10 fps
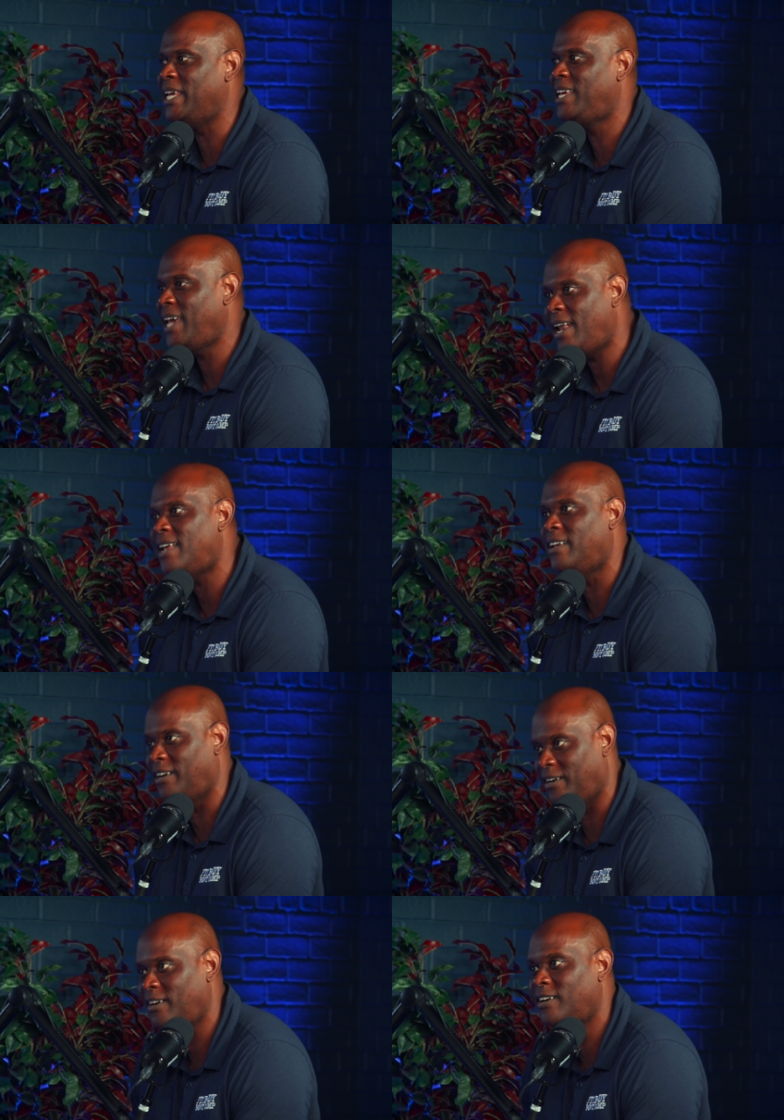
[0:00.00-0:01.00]
get in
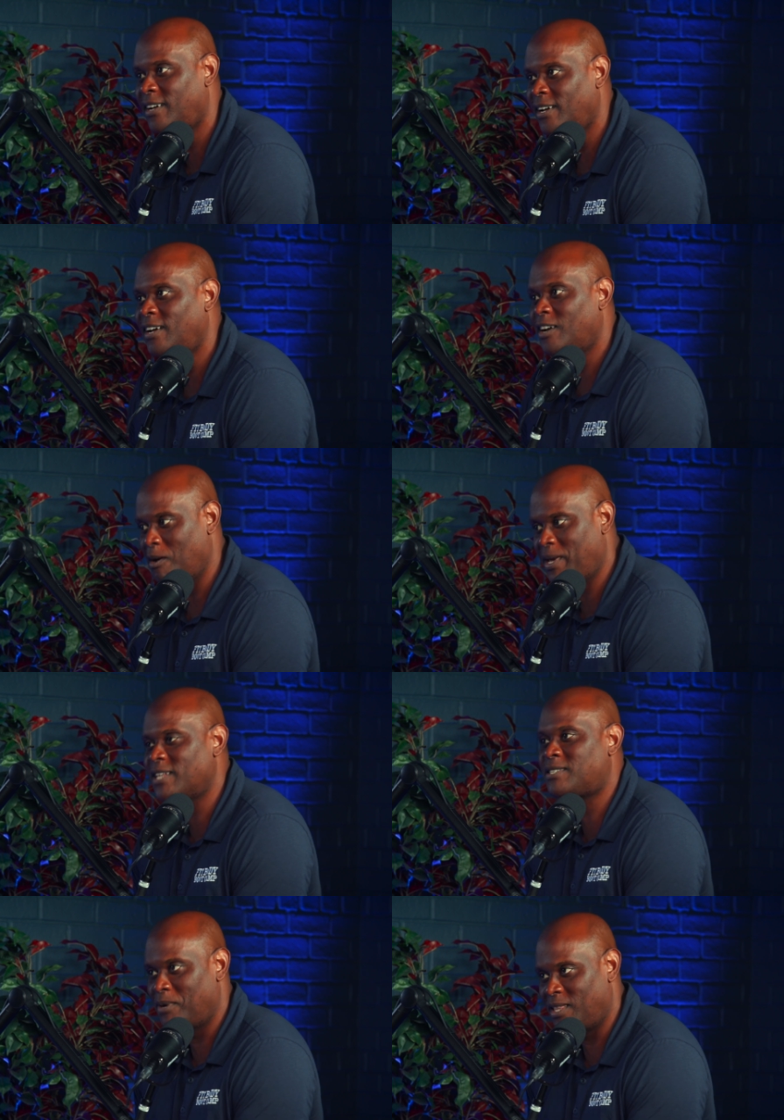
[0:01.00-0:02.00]
here come
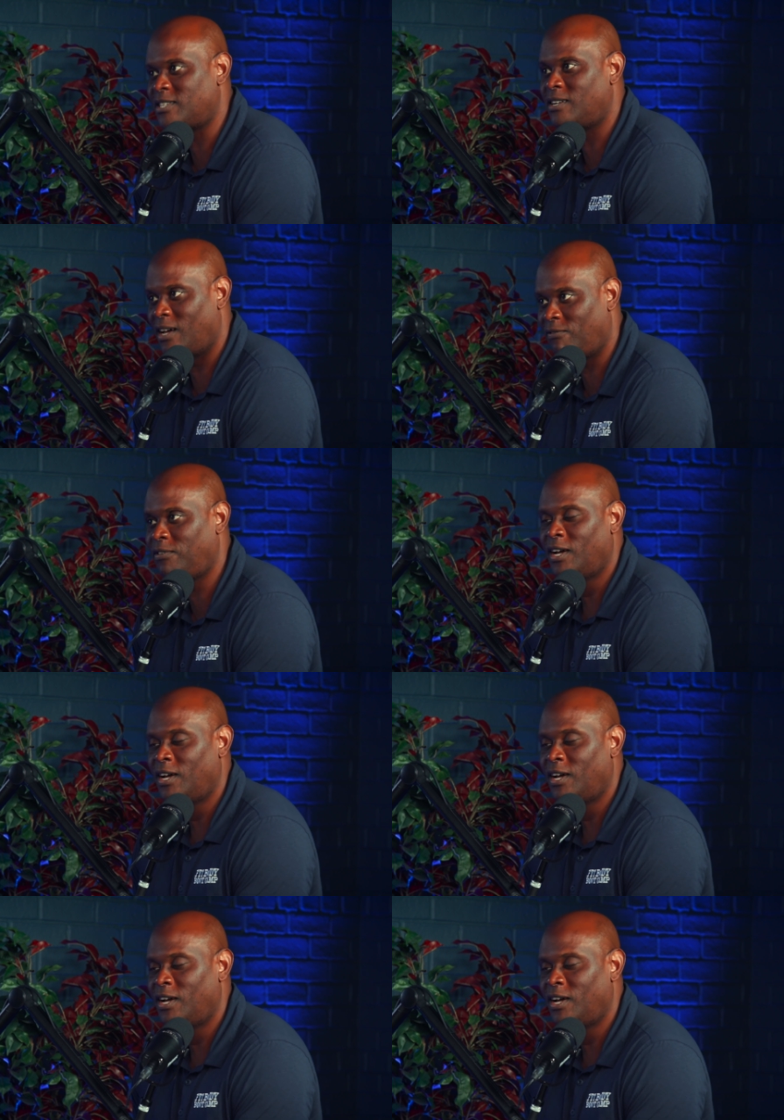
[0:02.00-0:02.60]
get some of this love,